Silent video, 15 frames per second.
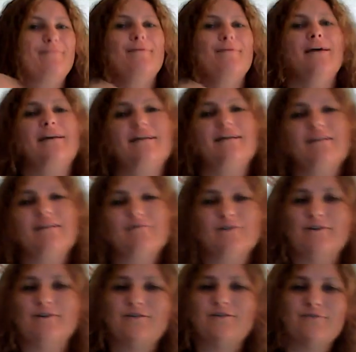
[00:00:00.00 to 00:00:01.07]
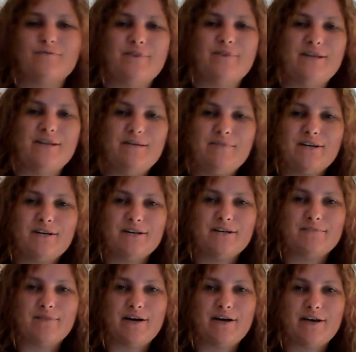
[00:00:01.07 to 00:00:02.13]
And I never looked for money because
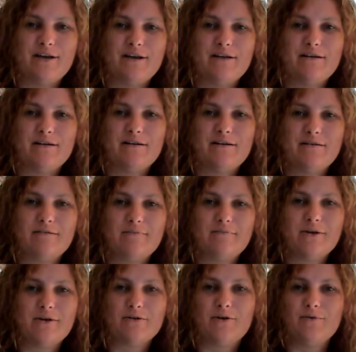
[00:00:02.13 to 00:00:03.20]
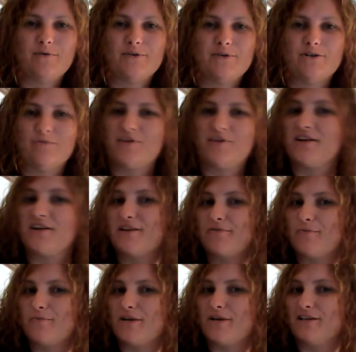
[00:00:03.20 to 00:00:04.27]
my mother always told me I'd never
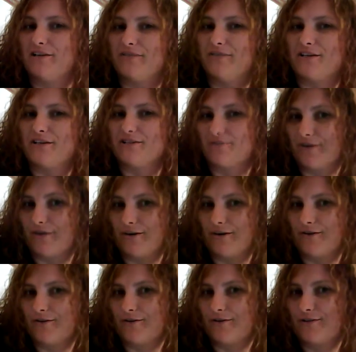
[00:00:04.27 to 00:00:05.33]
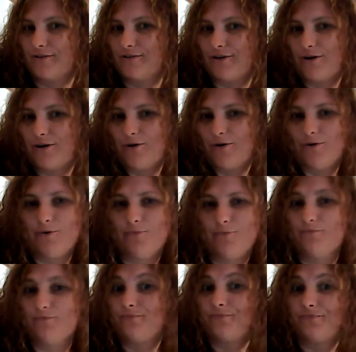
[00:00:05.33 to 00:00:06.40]
make a living as a writer. So
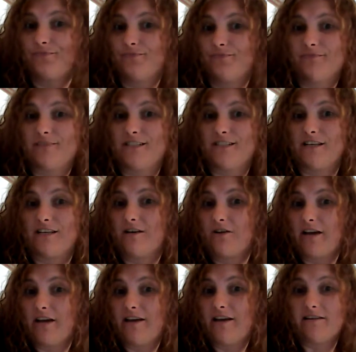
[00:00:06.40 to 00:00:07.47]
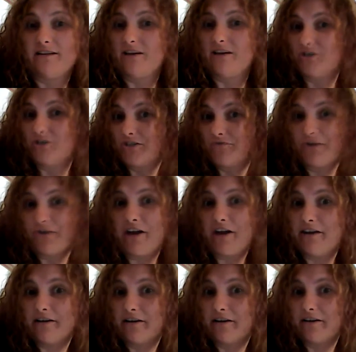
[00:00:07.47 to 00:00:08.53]
it's like, okay, then I'll just
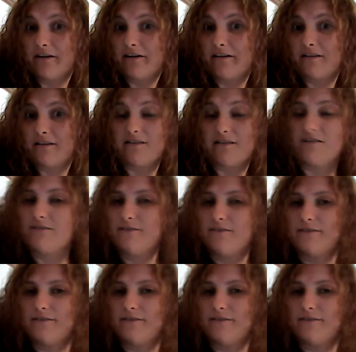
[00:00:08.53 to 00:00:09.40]
write, you know.